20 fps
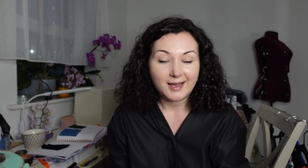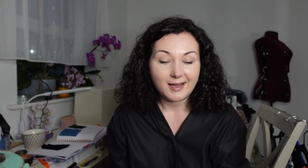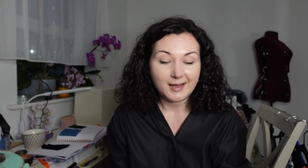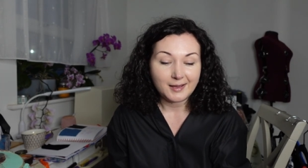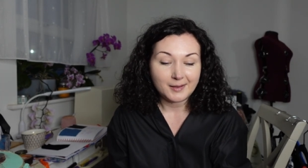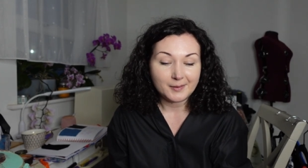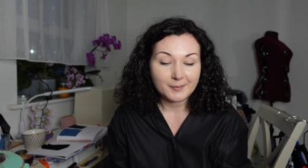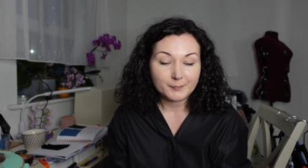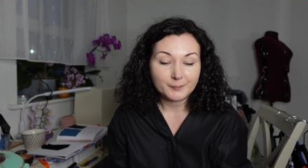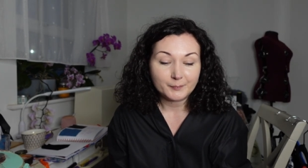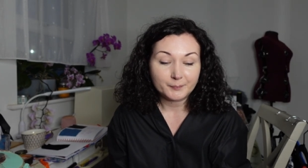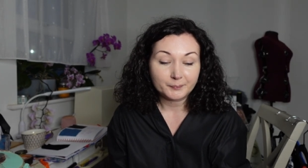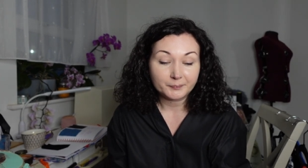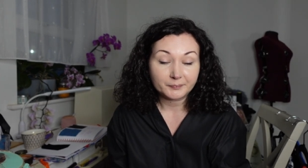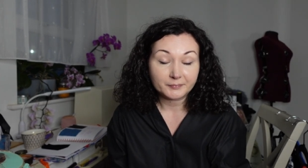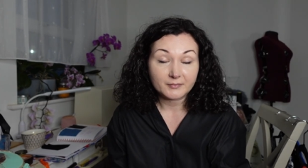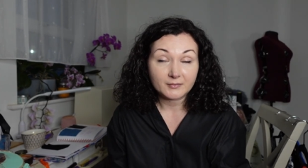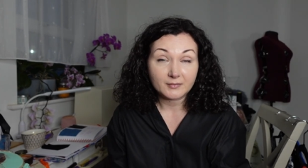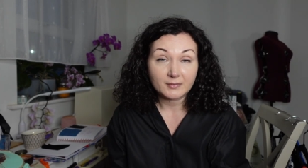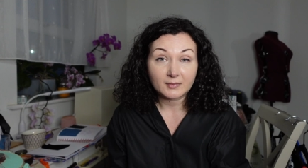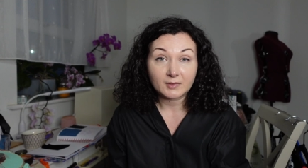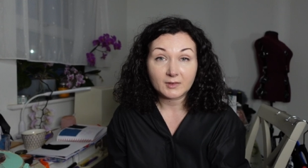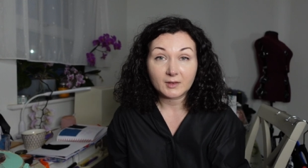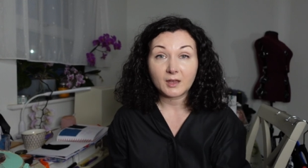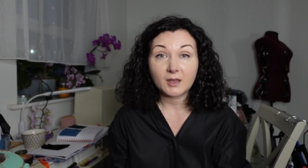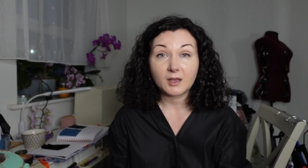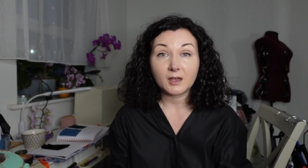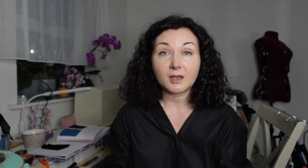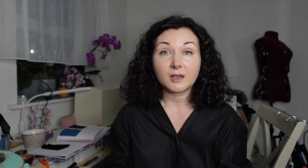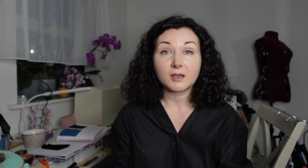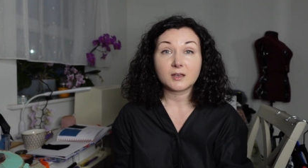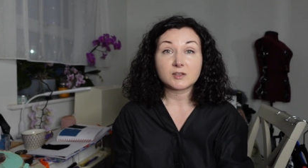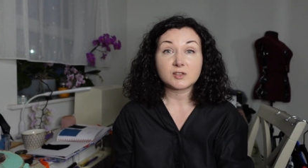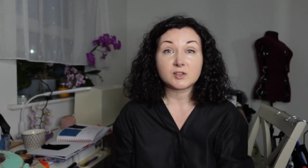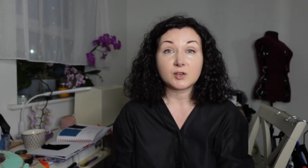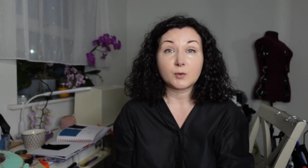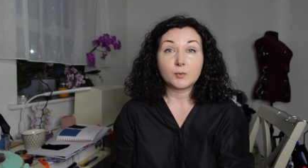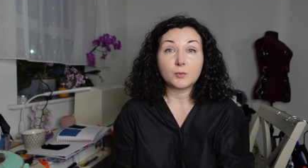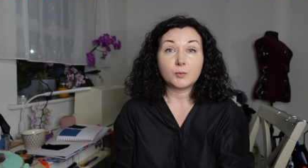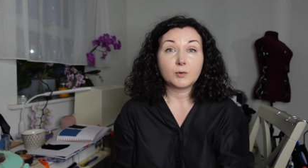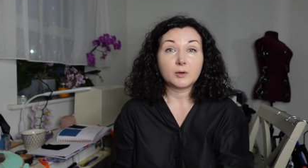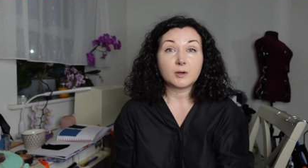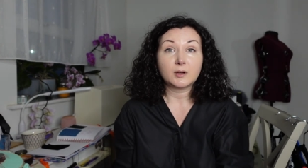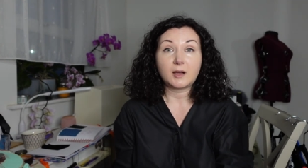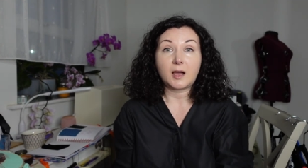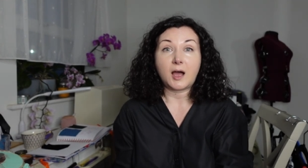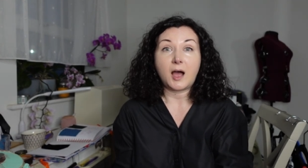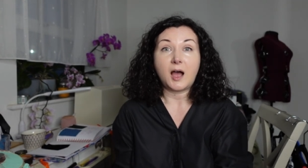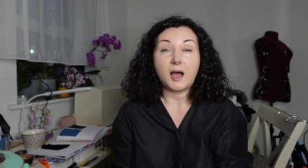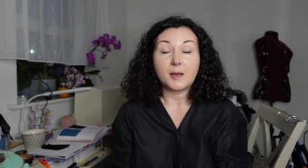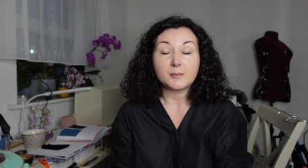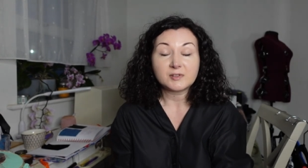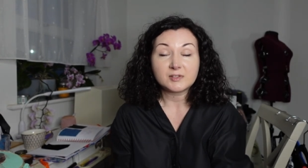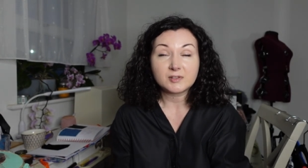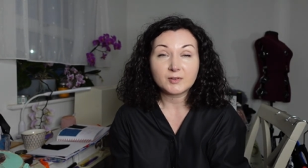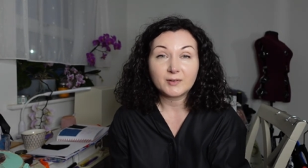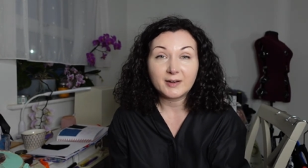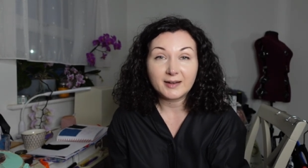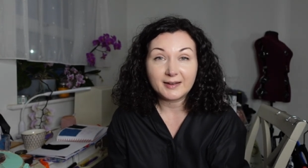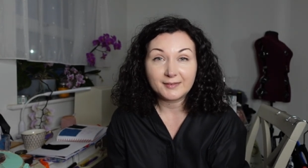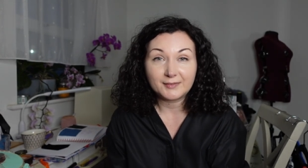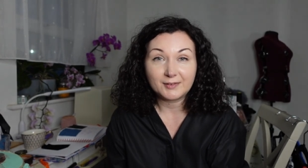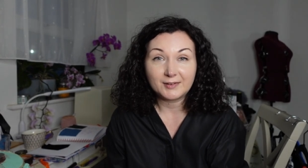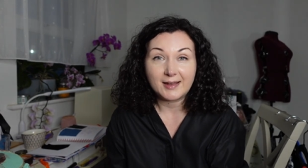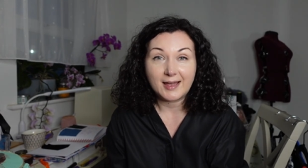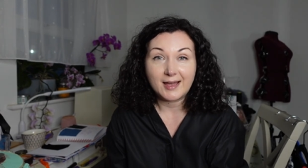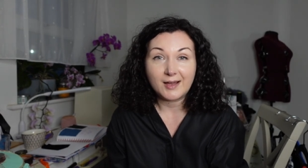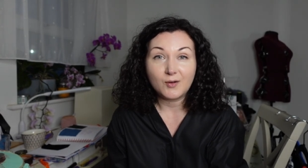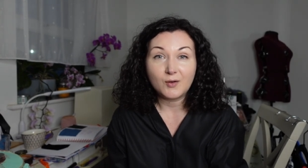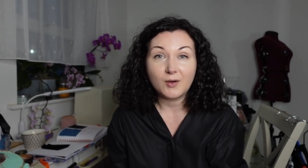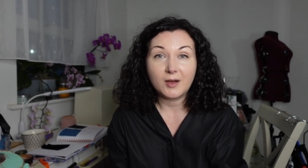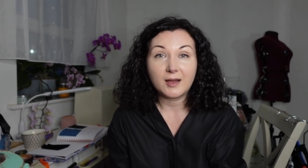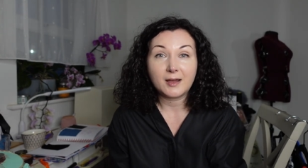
Um, so I'm just going to leave you now.